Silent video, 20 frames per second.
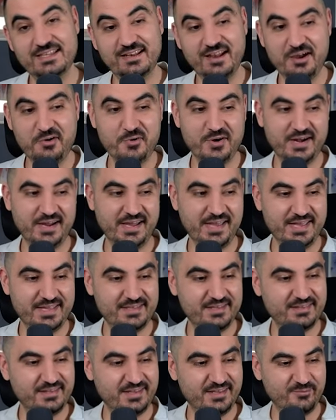in our
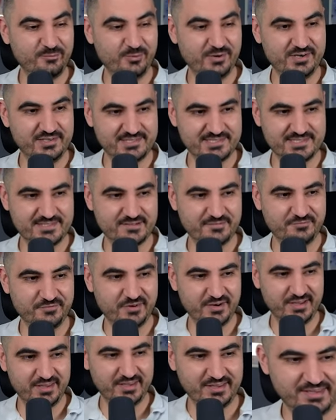hand, and we're
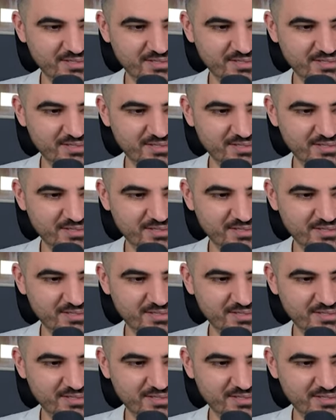suffering